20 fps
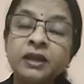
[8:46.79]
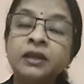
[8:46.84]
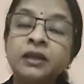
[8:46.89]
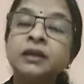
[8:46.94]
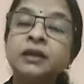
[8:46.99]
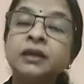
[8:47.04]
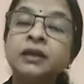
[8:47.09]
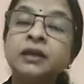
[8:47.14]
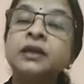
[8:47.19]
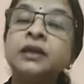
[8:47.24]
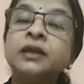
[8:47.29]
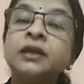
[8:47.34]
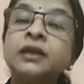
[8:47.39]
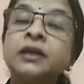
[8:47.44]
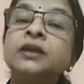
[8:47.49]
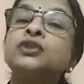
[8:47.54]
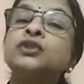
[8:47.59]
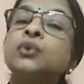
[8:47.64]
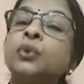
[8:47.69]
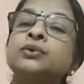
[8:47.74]
so
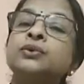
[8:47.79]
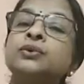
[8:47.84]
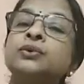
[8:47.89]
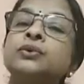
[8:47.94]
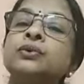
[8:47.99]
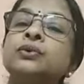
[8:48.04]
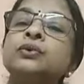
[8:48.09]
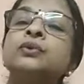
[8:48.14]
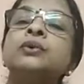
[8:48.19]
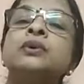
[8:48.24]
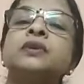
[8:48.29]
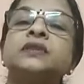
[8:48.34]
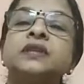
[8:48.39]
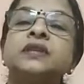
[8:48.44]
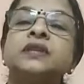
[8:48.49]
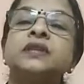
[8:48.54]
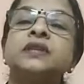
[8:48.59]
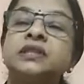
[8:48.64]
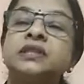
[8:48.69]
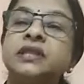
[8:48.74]
as to
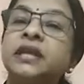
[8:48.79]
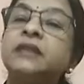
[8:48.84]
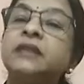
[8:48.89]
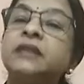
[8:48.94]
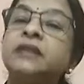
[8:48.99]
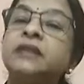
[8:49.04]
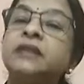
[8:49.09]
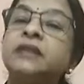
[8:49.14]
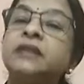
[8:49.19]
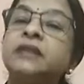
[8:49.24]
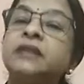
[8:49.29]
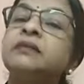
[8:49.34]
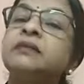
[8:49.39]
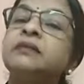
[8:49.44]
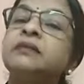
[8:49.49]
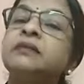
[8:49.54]
sustain their life,